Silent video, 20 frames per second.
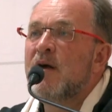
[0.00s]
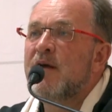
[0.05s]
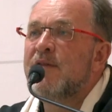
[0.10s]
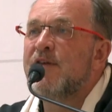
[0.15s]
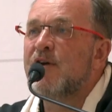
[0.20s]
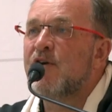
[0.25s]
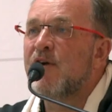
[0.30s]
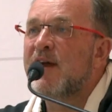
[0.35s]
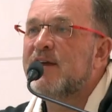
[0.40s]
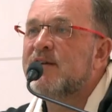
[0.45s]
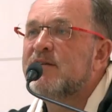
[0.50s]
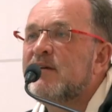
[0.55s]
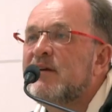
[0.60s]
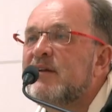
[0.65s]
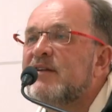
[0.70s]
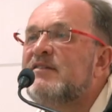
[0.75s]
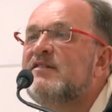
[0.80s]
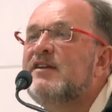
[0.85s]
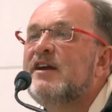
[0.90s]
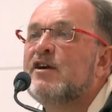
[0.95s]
the great
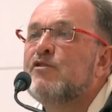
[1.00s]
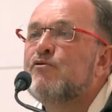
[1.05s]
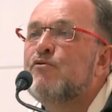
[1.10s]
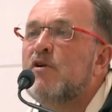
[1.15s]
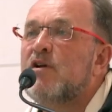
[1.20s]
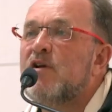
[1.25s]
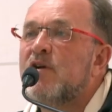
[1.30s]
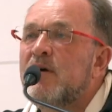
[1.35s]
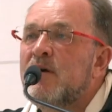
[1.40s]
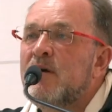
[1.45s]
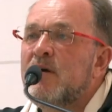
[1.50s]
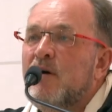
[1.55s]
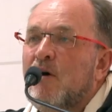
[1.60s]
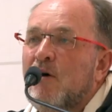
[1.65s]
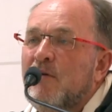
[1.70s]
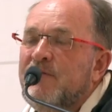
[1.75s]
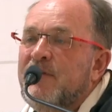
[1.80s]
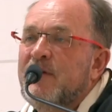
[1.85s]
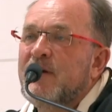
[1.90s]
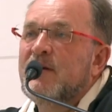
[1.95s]
Sikh ruler
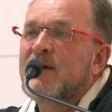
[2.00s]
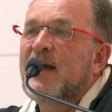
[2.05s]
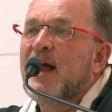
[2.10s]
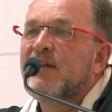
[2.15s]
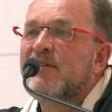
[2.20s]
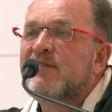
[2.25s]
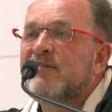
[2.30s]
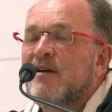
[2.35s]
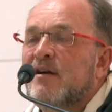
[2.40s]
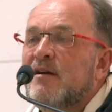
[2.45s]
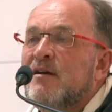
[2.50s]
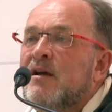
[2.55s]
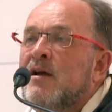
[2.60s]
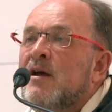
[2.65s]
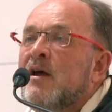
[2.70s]
of the Khalsa.